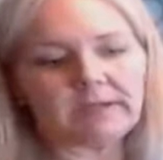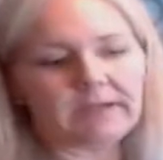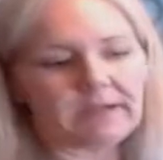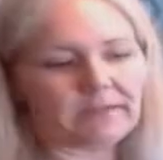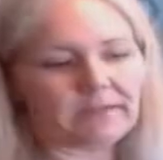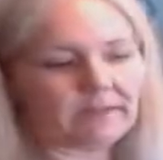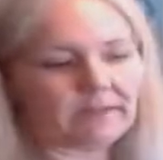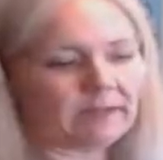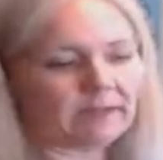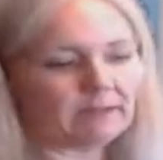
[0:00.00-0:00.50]
and
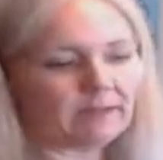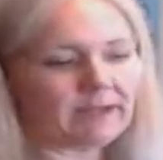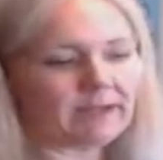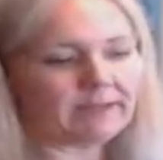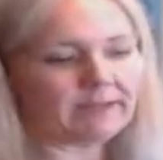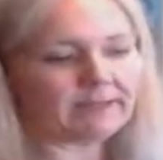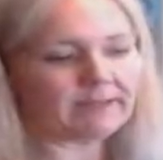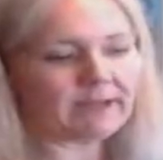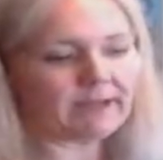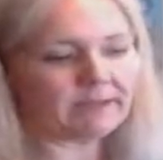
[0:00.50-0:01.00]
then I line
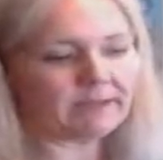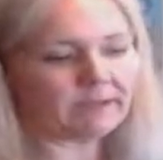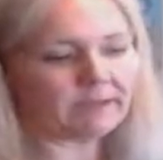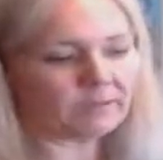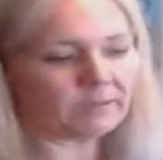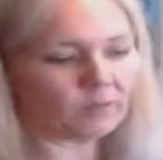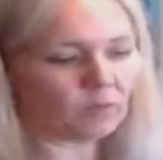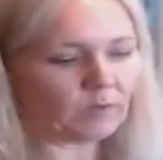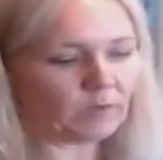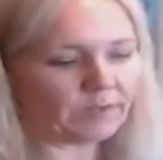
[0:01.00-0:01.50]
that up
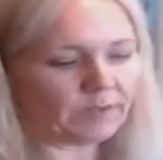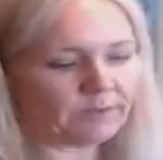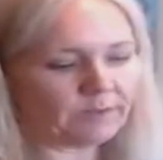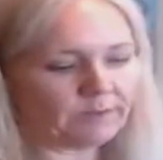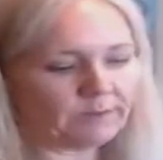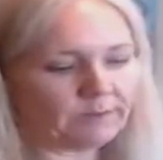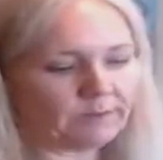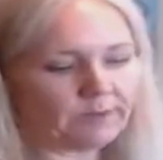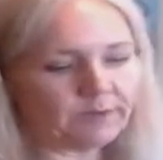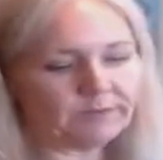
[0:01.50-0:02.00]
with the
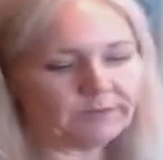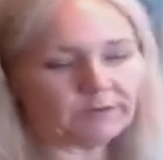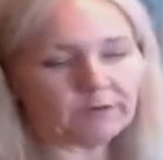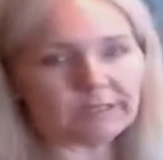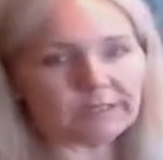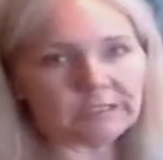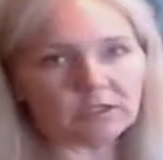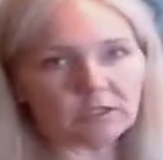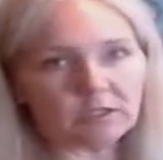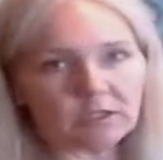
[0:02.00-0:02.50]

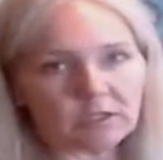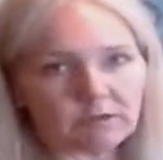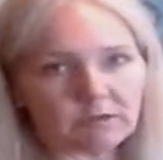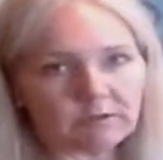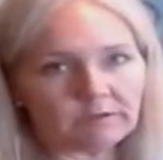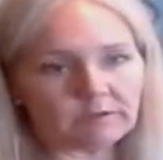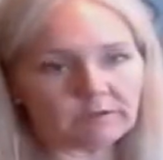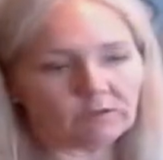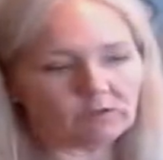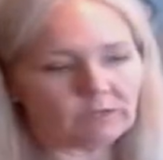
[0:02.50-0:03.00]
perforation on
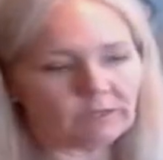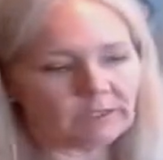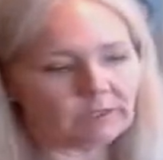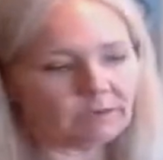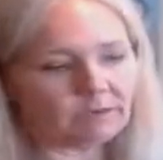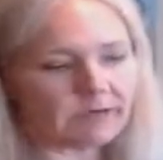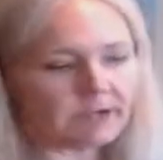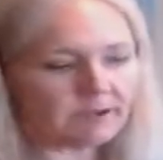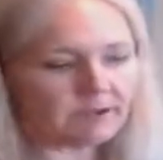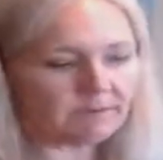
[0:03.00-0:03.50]
the shrink
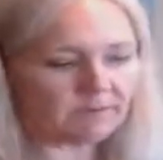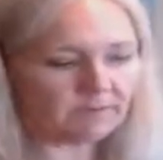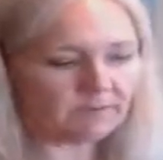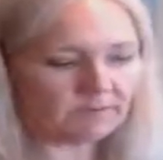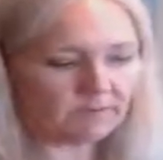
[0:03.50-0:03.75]
wrap.